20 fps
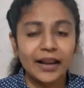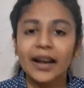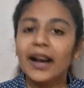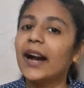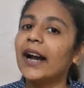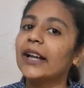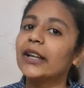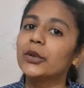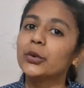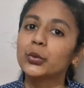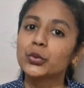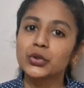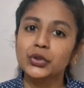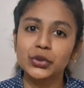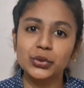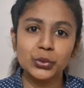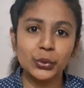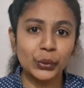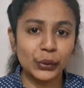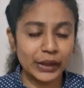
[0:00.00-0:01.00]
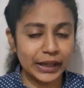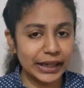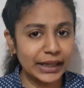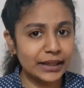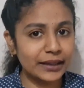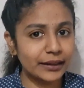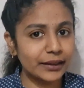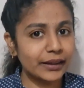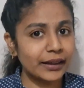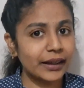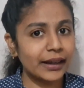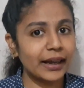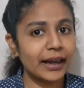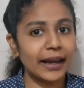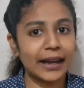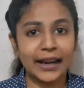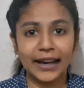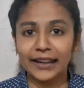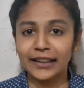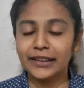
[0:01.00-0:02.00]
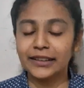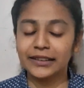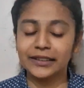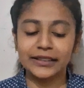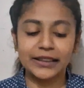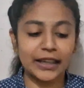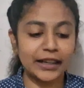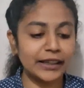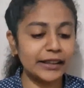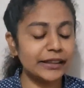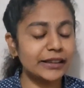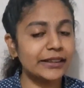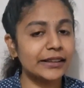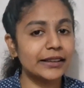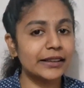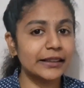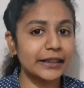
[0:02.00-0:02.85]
I used to read, and then